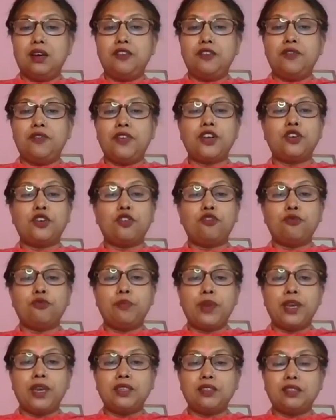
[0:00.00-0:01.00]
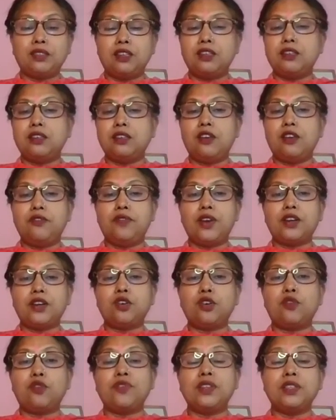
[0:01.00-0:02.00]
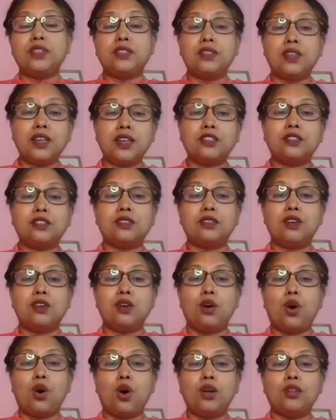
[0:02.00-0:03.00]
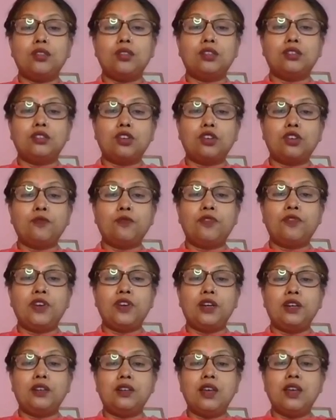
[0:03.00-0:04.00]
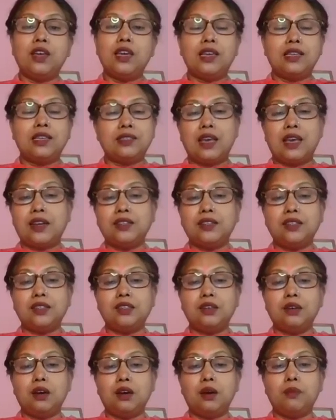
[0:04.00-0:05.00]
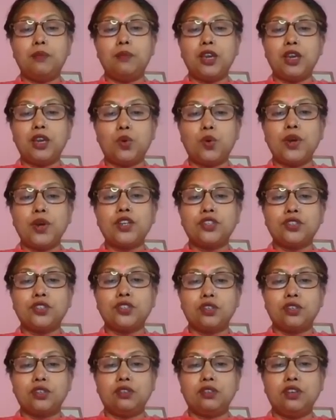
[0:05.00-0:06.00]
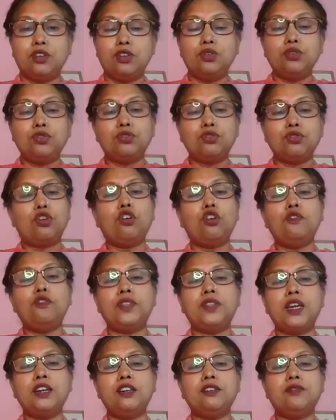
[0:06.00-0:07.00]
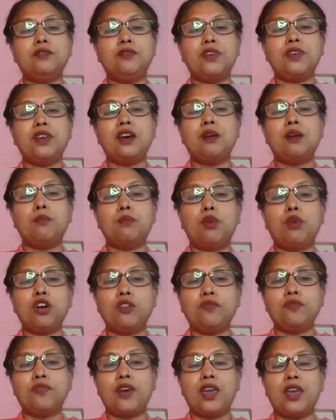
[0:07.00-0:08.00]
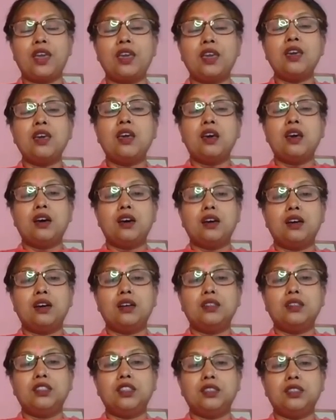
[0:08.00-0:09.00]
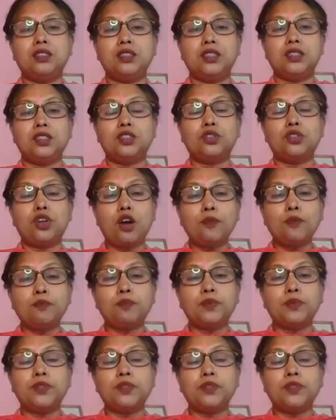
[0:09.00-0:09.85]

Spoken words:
effect of pest, effect of insects on the crop field is another a big question. To solve that, we are modifying the crop